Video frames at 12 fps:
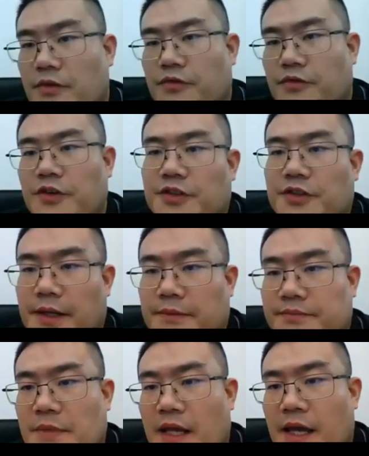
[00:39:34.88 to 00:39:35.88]
Firstly,
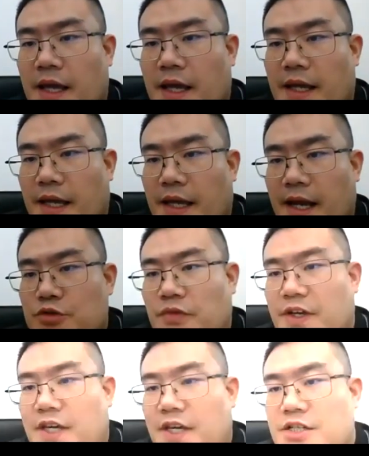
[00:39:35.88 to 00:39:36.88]

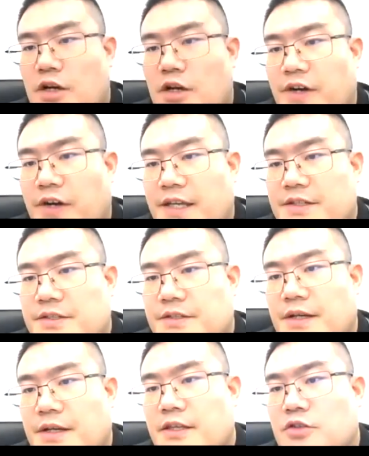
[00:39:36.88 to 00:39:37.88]
electrification of heat
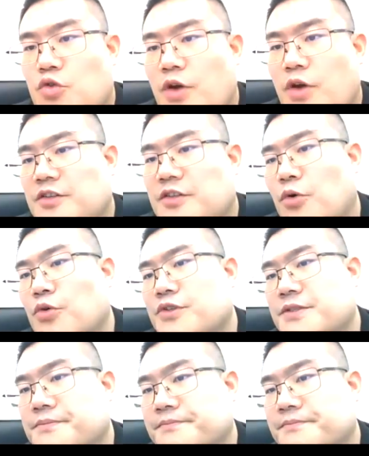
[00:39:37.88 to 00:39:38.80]
and transport,